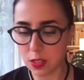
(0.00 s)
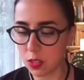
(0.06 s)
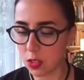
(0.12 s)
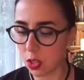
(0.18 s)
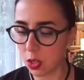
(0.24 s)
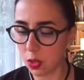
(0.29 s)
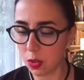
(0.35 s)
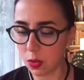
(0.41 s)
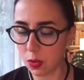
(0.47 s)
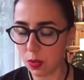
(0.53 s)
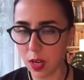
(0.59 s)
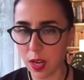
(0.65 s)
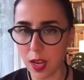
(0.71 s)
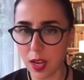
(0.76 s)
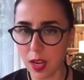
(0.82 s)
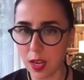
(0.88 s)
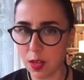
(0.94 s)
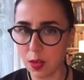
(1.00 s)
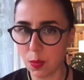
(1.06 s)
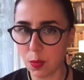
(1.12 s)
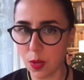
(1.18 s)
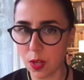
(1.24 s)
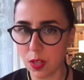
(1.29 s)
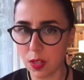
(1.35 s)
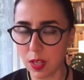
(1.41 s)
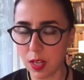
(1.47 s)
So I
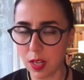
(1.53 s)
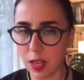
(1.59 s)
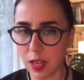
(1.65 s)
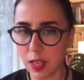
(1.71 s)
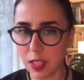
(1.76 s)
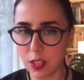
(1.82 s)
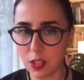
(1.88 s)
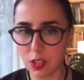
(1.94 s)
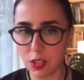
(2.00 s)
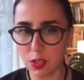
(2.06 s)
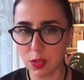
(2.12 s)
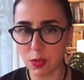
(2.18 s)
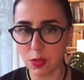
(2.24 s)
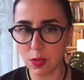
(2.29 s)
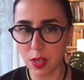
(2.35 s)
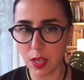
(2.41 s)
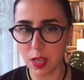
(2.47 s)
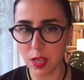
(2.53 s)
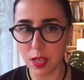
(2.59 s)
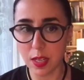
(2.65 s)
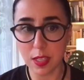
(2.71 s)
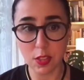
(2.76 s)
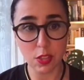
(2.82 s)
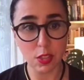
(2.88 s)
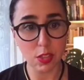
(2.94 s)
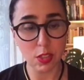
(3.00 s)
would like to
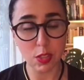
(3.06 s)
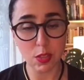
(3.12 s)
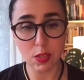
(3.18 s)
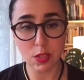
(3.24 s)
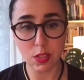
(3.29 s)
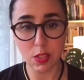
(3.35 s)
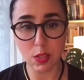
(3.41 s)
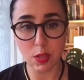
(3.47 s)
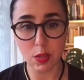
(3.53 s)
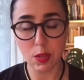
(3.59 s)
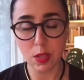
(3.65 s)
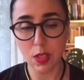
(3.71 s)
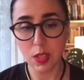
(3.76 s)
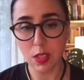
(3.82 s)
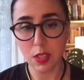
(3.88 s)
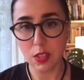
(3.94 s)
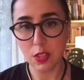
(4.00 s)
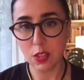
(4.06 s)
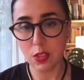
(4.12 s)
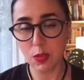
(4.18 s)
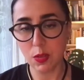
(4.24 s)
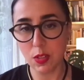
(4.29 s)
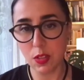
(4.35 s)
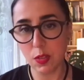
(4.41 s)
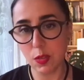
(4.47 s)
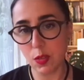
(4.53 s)
introduce you
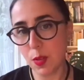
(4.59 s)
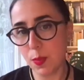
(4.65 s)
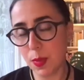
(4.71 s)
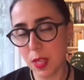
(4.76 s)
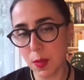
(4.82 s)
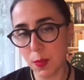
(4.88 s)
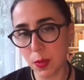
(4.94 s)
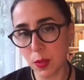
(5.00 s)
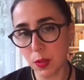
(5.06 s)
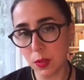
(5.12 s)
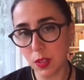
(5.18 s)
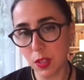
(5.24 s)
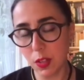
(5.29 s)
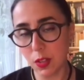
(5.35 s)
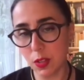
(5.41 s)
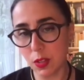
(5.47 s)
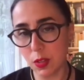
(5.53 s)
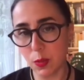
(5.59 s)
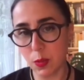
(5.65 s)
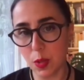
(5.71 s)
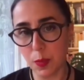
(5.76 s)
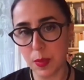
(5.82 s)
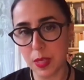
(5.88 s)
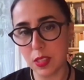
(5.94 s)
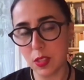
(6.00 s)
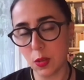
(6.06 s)
to the three people who
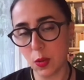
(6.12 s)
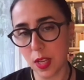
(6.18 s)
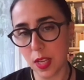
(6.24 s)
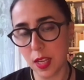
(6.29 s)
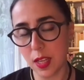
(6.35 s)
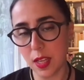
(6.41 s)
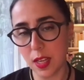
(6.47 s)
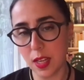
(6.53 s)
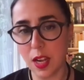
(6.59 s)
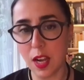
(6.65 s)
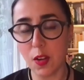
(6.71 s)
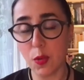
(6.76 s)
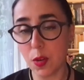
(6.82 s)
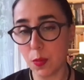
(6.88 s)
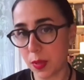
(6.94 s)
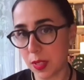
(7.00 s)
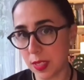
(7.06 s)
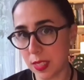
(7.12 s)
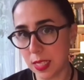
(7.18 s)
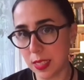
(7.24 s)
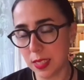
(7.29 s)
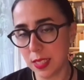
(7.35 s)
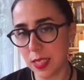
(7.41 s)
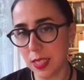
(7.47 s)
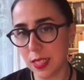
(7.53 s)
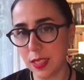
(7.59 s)
will be talking and are
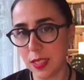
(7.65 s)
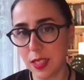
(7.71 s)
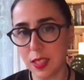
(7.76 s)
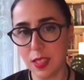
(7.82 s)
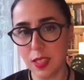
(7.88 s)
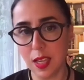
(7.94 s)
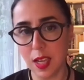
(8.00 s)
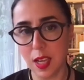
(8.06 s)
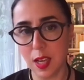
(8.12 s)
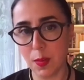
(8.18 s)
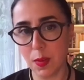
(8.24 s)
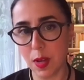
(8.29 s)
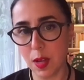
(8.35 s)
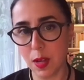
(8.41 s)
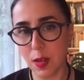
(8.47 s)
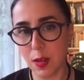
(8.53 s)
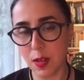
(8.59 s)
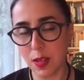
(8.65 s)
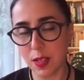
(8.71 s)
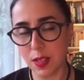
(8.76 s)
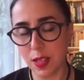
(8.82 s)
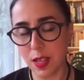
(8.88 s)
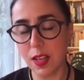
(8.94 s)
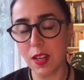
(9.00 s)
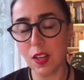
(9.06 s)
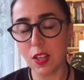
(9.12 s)
representing
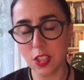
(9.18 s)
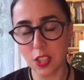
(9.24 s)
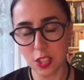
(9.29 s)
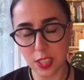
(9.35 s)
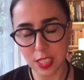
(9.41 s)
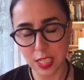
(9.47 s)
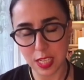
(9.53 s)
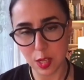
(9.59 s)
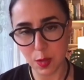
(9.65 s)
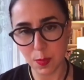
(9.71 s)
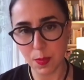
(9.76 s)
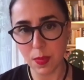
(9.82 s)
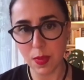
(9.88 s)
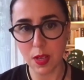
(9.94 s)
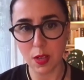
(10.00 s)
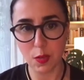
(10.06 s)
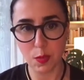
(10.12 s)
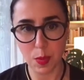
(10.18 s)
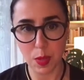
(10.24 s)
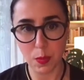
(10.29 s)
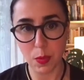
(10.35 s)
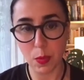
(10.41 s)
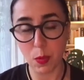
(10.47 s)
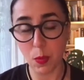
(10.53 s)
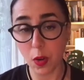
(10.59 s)
a larger team of people